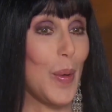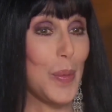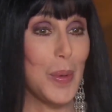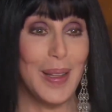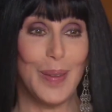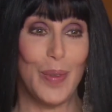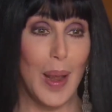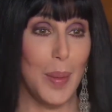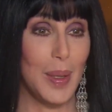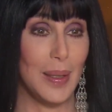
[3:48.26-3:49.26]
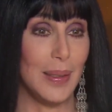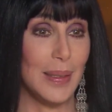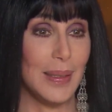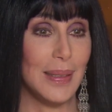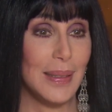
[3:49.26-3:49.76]
all really
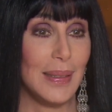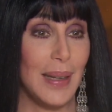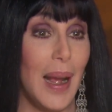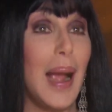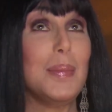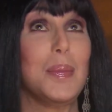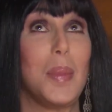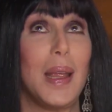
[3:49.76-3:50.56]
fabulous. I'm